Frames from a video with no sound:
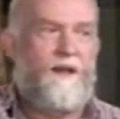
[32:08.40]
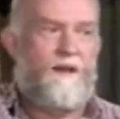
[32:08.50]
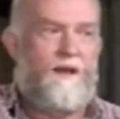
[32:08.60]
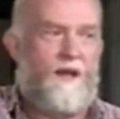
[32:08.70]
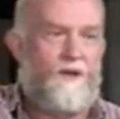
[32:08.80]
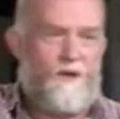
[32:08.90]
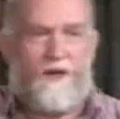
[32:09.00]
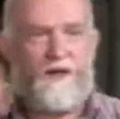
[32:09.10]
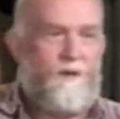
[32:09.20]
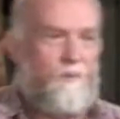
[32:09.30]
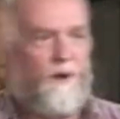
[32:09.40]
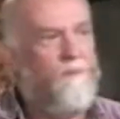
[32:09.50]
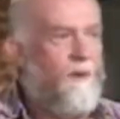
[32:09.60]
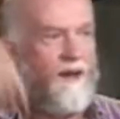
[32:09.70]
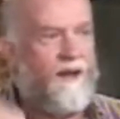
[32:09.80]
of the day, you've got to keep putting
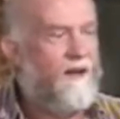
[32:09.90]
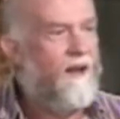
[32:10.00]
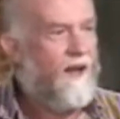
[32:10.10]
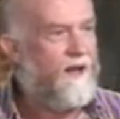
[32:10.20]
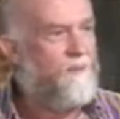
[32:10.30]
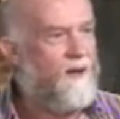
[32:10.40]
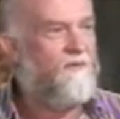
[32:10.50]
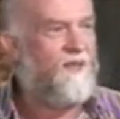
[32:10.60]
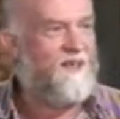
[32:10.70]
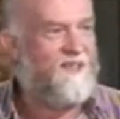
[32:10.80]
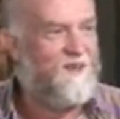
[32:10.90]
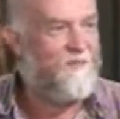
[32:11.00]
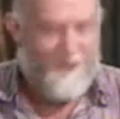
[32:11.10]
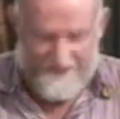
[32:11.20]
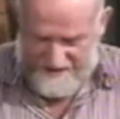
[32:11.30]
money in. I believe that's
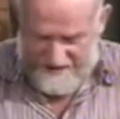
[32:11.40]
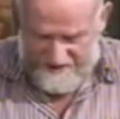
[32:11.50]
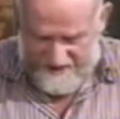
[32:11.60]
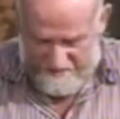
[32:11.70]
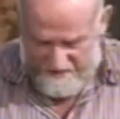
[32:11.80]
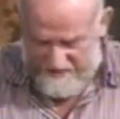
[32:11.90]
how it happens.